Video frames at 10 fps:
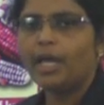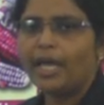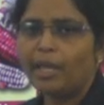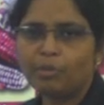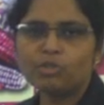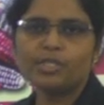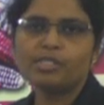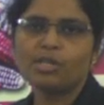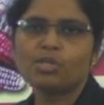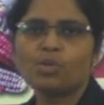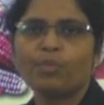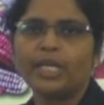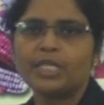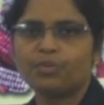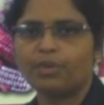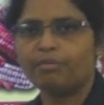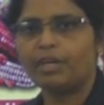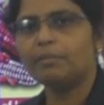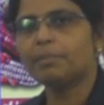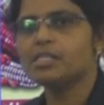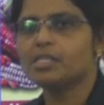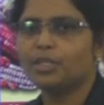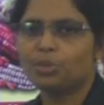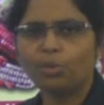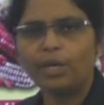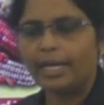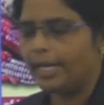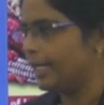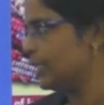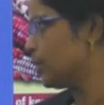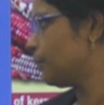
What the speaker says: emotions also varies from one person to another